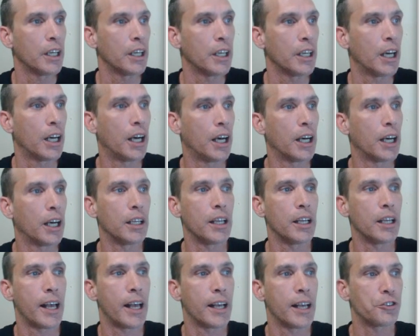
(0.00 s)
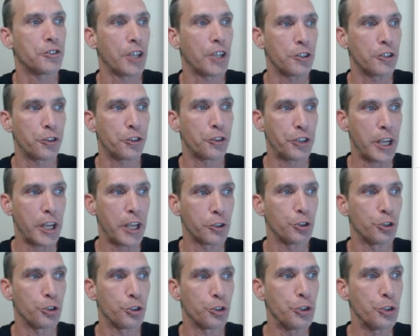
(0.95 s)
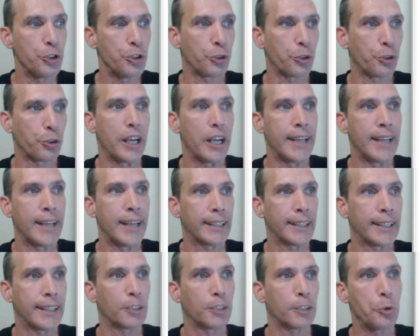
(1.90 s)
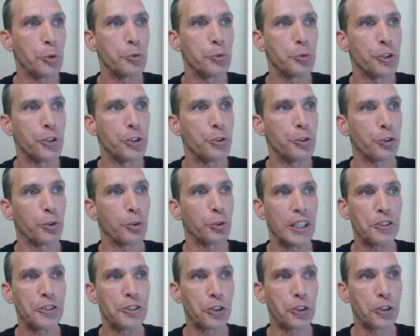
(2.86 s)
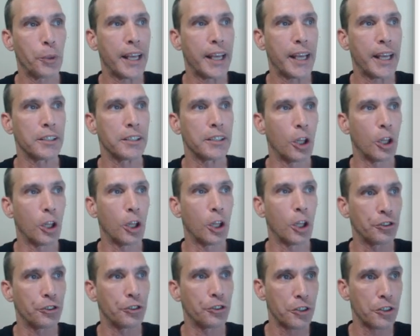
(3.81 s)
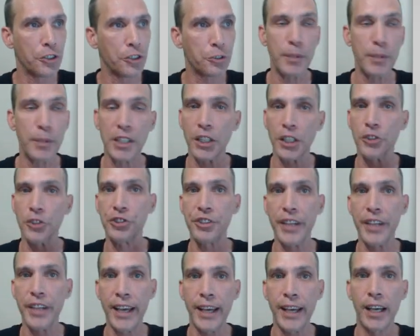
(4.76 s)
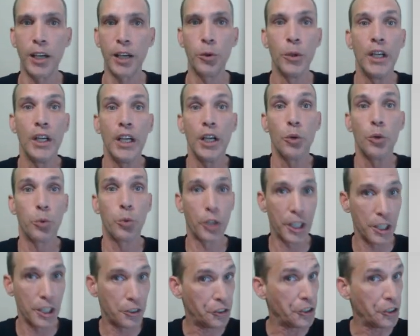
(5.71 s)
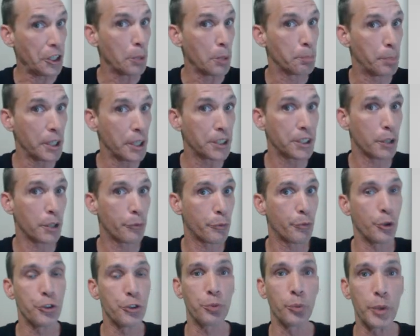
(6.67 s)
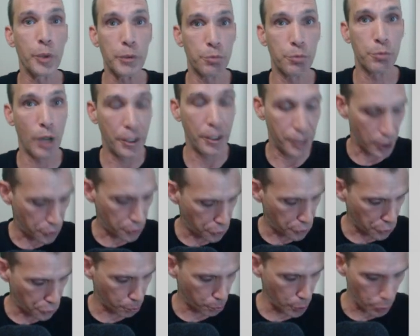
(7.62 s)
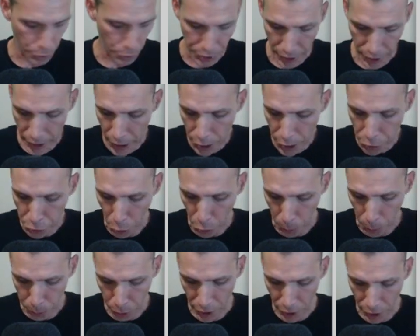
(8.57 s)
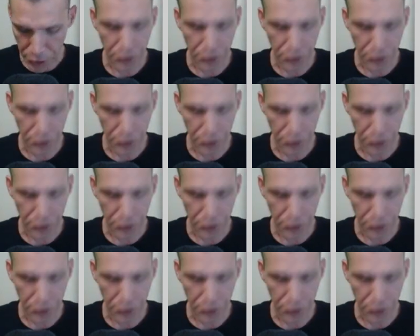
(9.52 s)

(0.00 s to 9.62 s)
uh, as a standard user and not the root user. Let's go ahead and close this because now we're going to see a big difference when we run this as root. So press